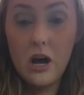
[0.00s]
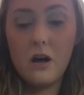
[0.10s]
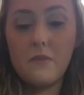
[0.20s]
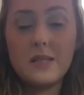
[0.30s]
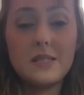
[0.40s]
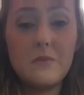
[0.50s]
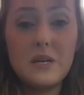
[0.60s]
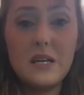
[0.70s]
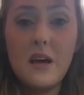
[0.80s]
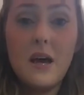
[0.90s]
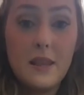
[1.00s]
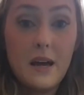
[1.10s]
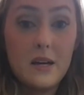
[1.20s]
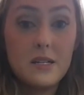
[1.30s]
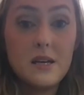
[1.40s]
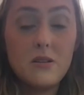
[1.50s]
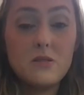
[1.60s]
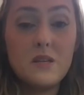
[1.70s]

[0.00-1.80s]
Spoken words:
and to me that kind of tells me